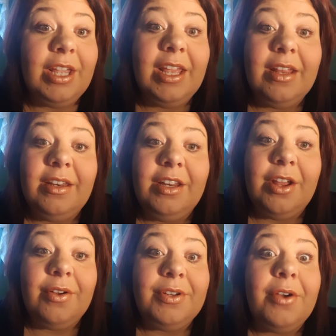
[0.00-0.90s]
get
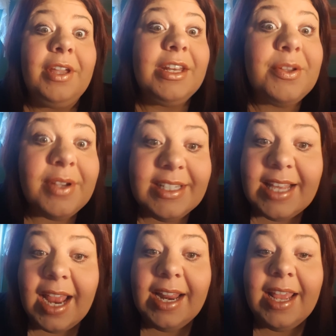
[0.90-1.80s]
too
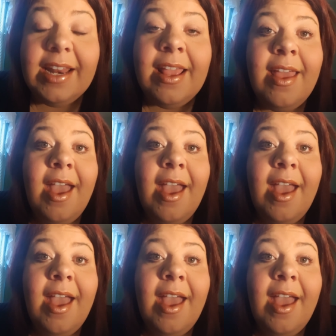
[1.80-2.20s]
excited.